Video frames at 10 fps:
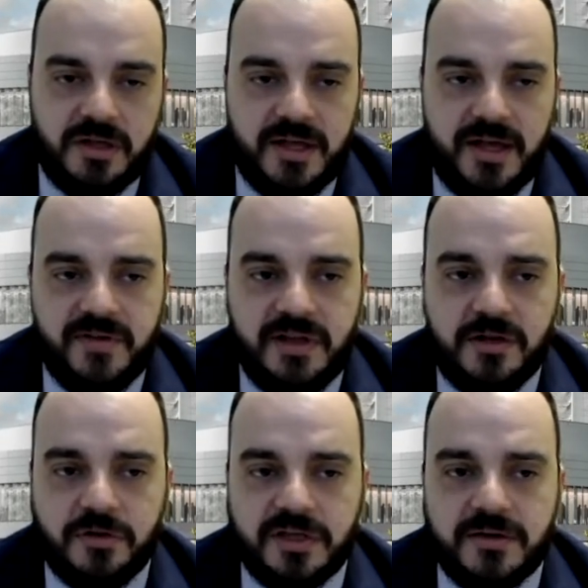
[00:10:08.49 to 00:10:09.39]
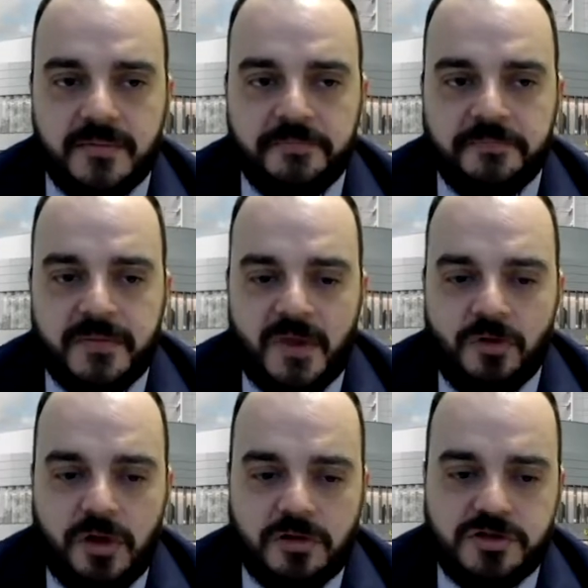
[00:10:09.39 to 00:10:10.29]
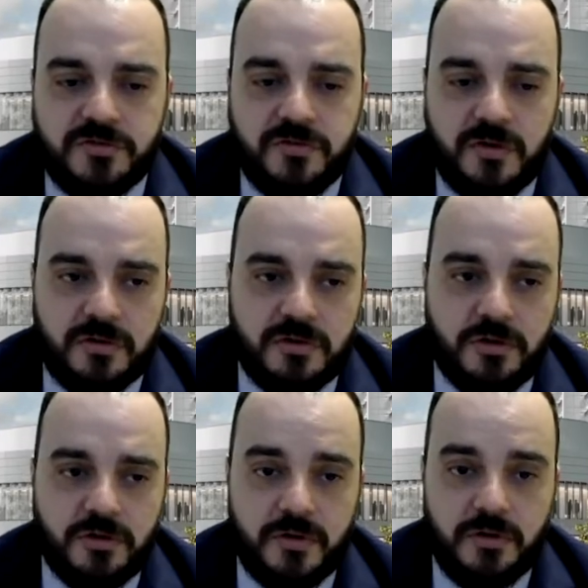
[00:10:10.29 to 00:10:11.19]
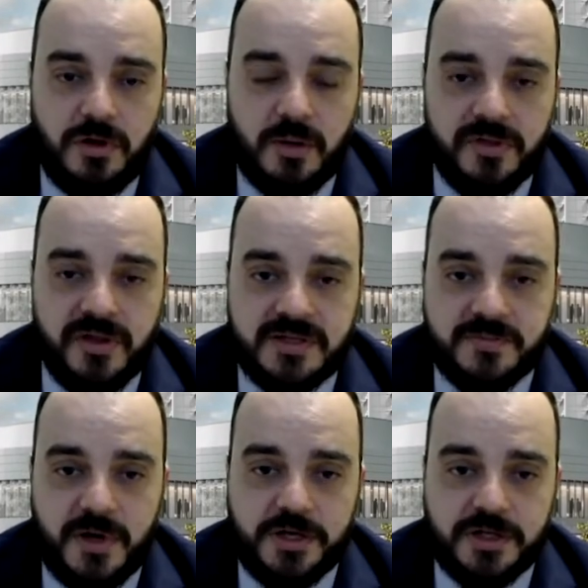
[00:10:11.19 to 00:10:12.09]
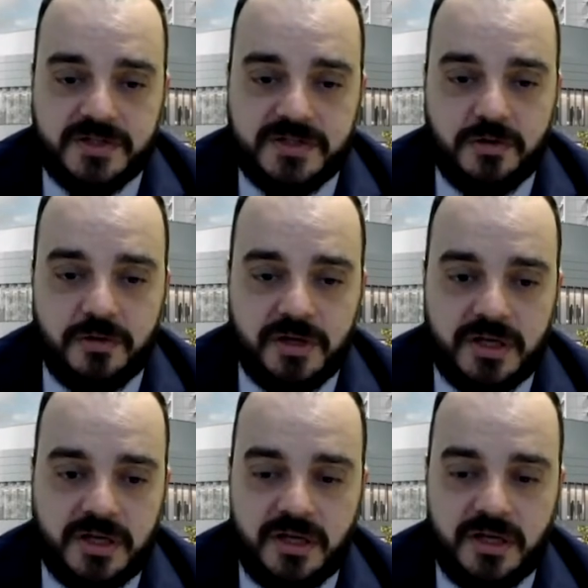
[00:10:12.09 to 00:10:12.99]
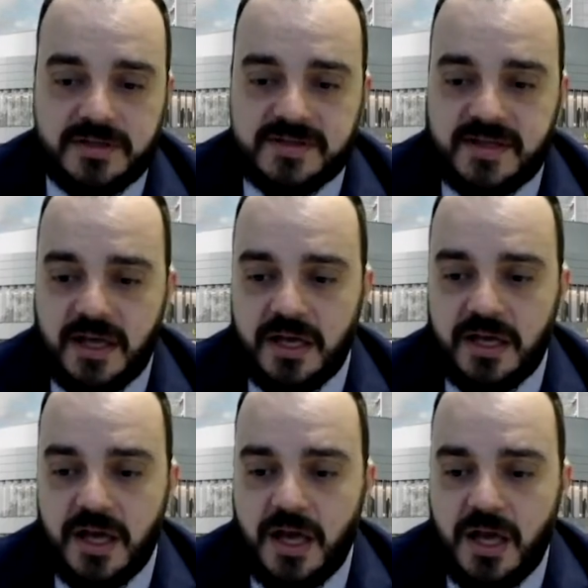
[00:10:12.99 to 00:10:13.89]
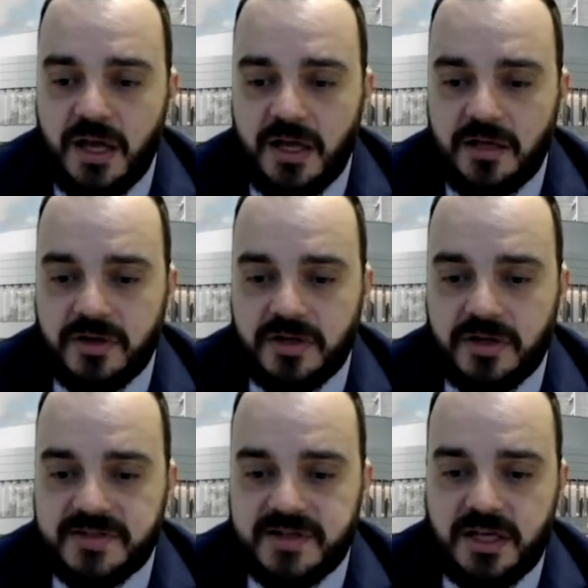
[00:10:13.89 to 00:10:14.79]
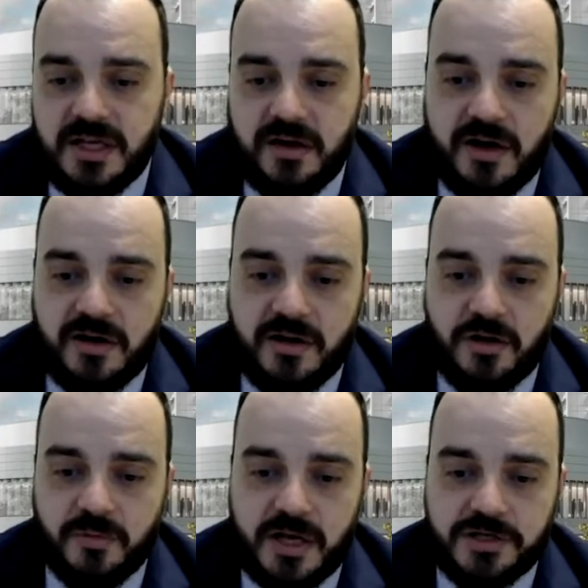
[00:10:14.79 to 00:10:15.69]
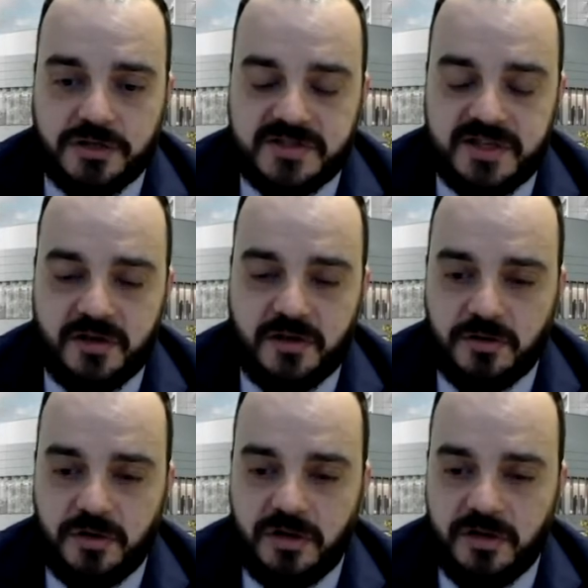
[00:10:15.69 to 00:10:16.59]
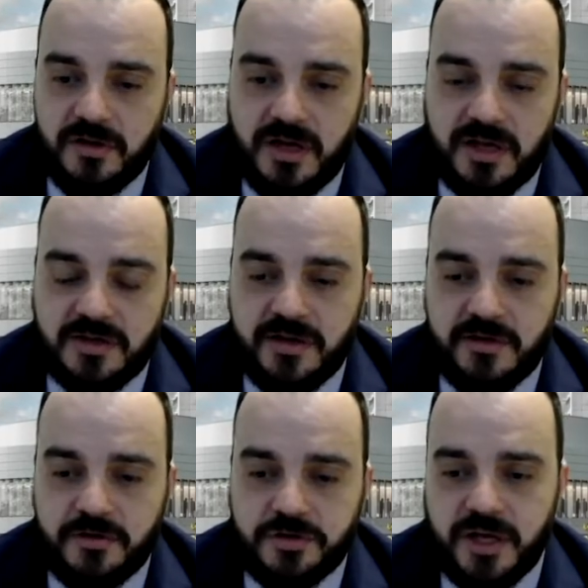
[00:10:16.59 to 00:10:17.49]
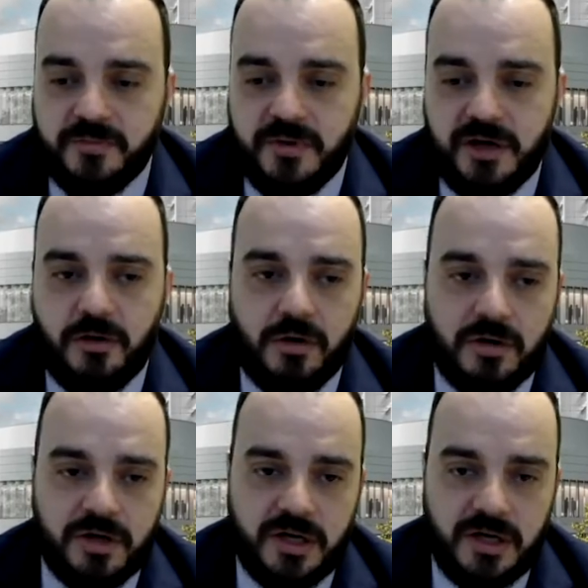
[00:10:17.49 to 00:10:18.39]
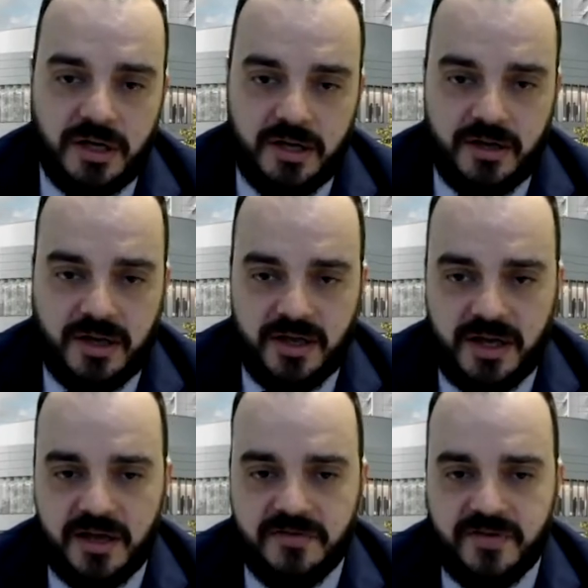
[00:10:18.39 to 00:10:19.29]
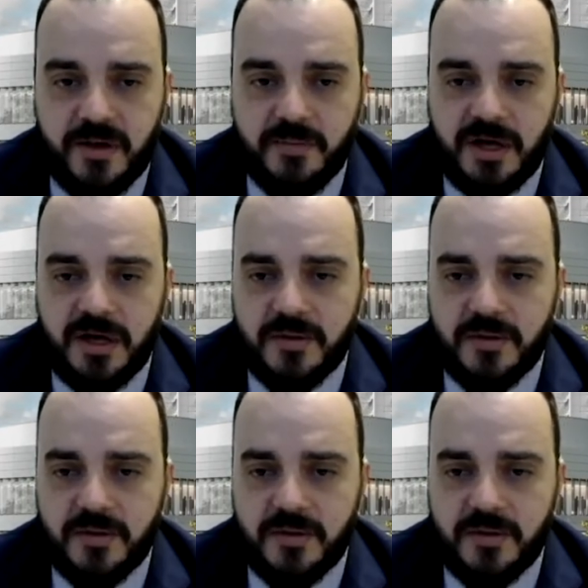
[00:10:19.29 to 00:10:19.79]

heavy liquid. We also close follow up these patients during in-stay. You can see here early complications, silicone oil in the anterior chamber or hyphema,